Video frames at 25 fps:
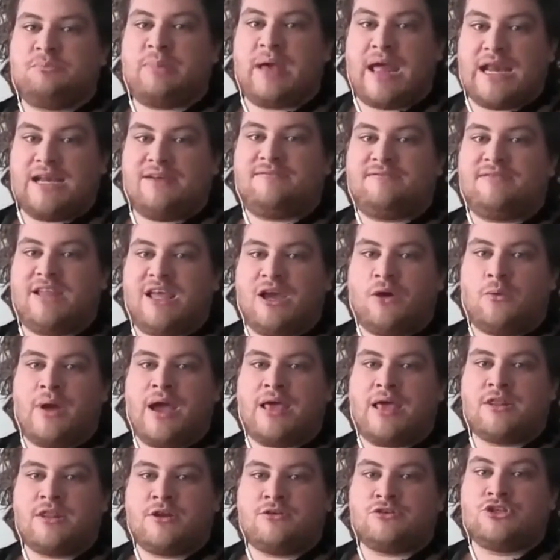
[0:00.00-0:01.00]
painfully
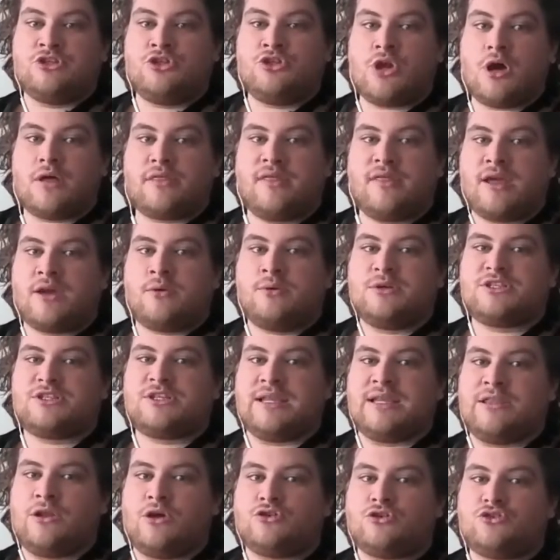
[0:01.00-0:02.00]
aware that there is nothing which
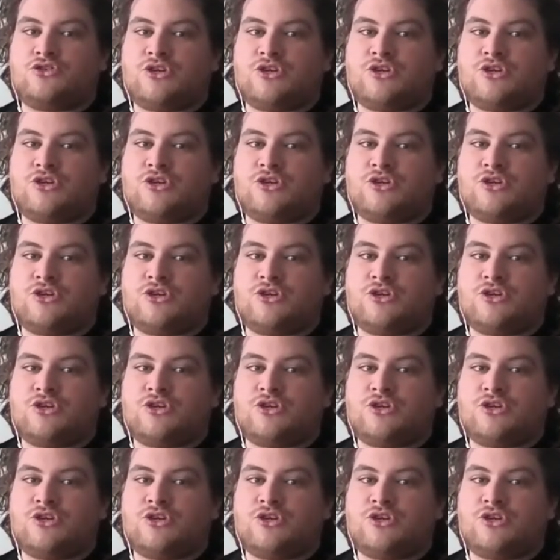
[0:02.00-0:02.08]
cannot